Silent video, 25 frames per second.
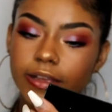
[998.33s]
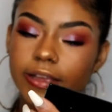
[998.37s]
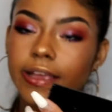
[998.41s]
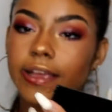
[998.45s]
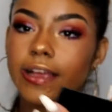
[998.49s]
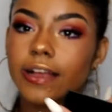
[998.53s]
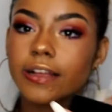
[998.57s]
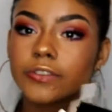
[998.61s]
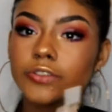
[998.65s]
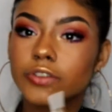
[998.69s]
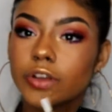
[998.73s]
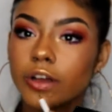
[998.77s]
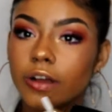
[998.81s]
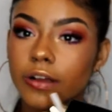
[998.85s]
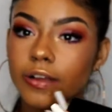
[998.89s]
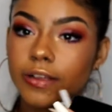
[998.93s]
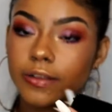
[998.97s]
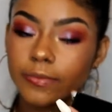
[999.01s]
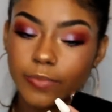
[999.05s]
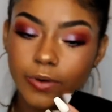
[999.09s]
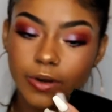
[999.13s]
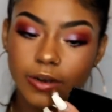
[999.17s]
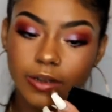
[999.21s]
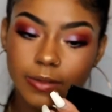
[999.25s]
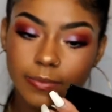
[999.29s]
can't talk
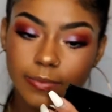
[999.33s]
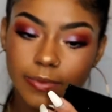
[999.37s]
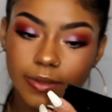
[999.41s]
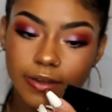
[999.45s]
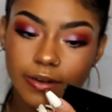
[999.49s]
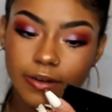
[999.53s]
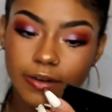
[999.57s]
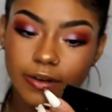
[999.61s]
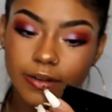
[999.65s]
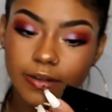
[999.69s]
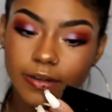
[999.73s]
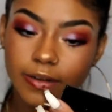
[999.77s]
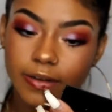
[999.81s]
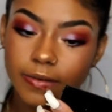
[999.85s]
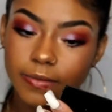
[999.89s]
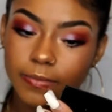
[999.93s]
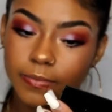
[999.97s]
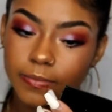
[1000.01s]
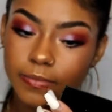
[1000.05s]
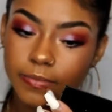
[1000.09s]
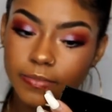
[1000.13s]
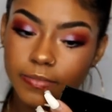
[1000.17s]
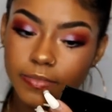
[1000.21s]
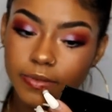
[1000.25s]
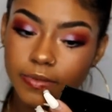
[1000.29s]
and put of lip liner.
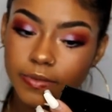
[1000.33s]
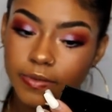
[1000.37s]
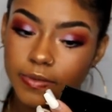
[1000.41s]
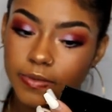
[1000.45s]
Um,